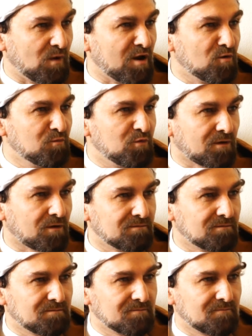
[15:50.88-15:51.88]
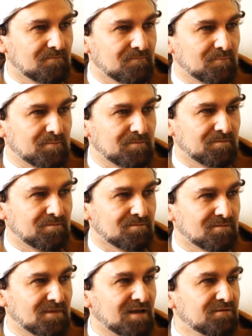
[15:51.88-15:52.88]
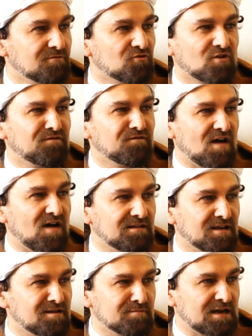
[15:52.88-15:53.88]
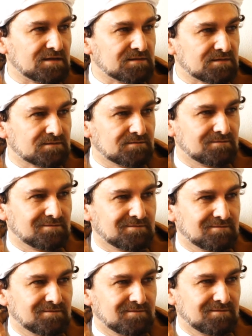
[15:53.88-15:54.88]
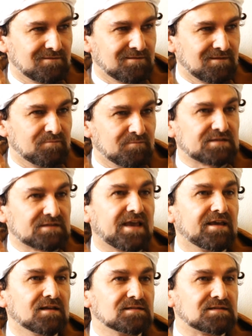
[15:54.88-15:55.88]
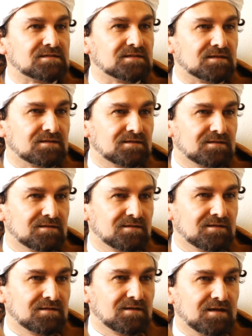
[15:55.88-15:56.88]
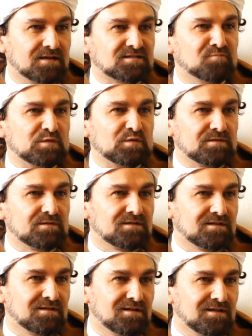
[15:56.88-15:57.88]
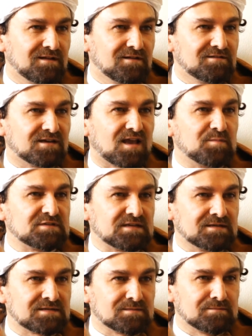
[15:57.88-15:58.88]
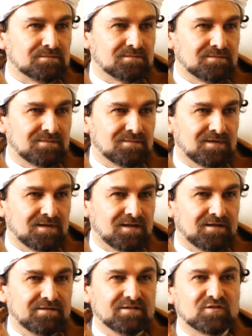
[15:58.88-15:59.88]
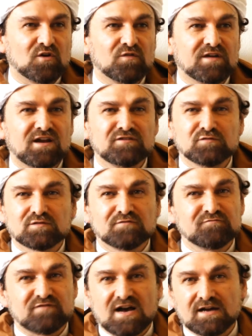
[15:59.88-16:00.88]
Kuala Lumpur, you don't find a imaret, but KLCC, a temple to capitalism. You go there and you don't